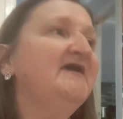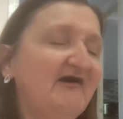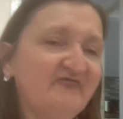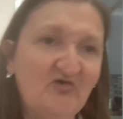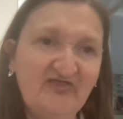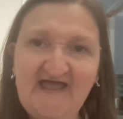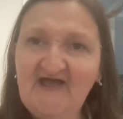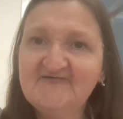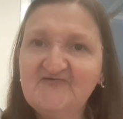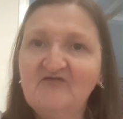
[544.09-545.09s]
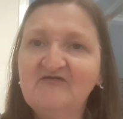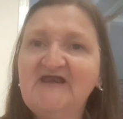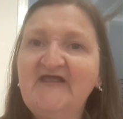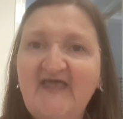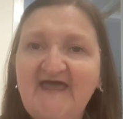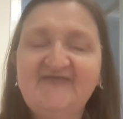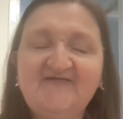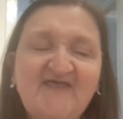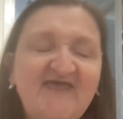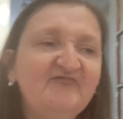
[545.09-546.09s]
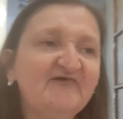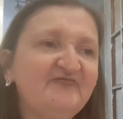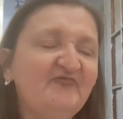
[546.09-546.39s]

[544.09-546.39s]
I've got the cash that Granny Annie's gave us